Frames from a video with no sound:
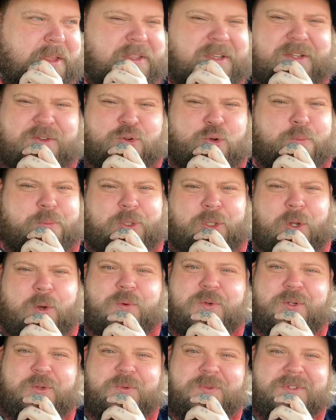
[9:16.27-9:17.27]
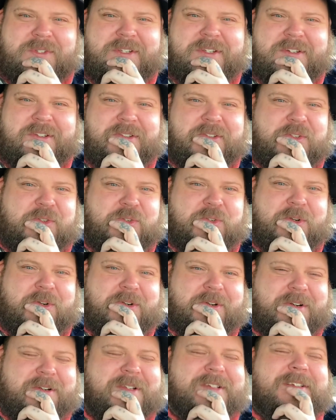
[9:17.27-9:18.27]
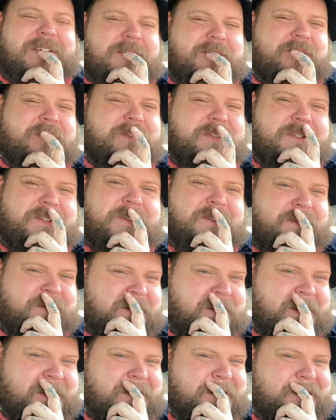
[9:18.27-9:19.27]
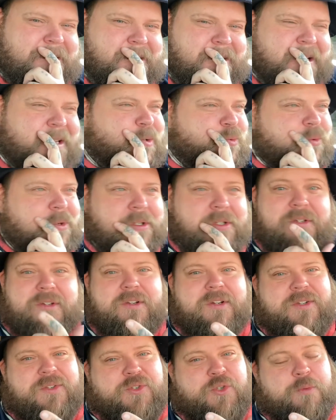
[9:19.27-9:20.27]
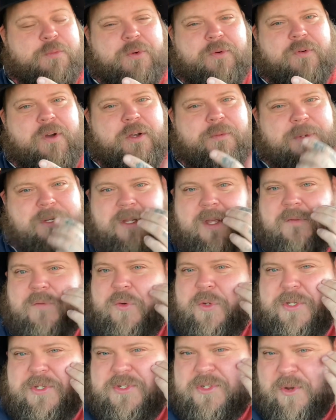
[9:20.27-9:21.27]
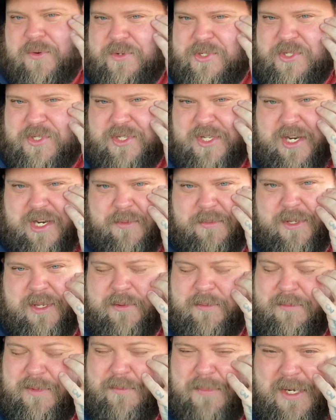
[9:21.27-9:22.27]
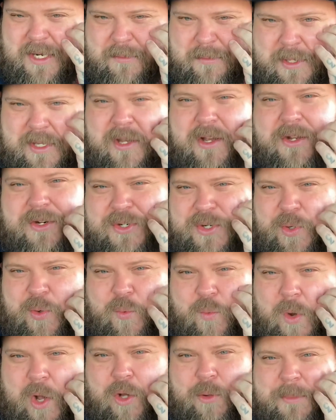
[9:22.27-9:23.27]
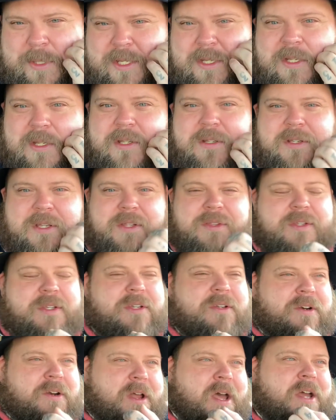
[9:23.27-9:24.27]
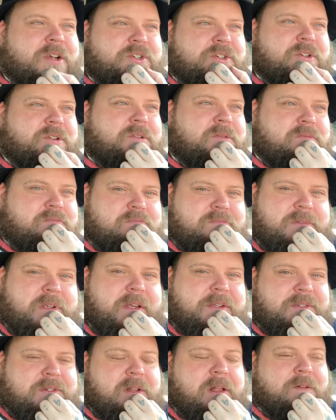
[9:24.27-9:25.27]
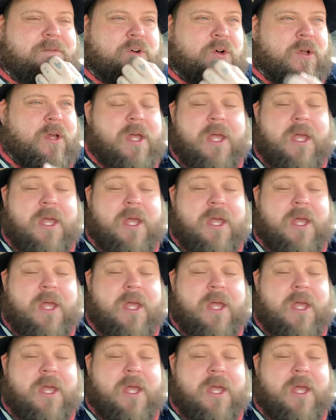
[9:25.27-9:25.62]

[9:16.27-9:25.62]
Tupou is getting the start. He's really good at Super Rugby level. He's always just kind of been a bit underwhelming at the international test level.